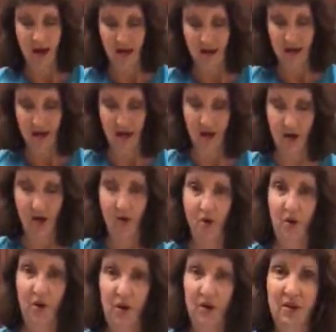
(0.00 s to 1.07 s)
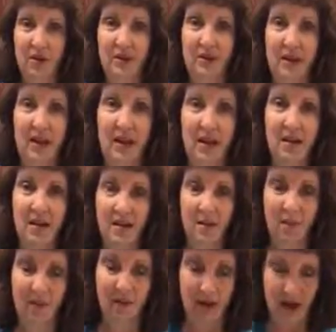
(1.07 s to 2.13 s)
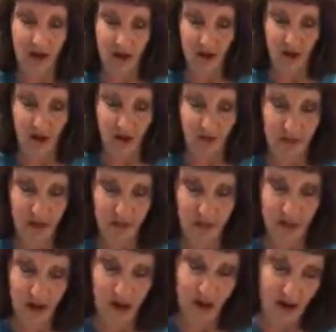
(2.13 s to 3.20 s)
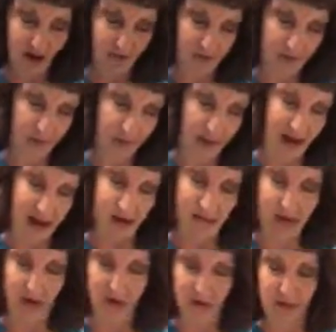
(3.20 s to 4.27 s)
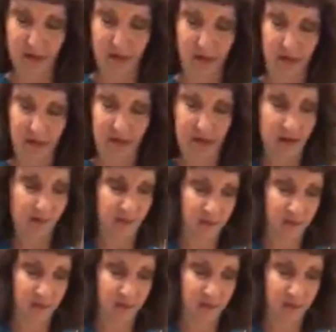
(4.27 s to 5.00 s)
and so you can see that we've got it chopped up there. My jalapeno missed a little bit.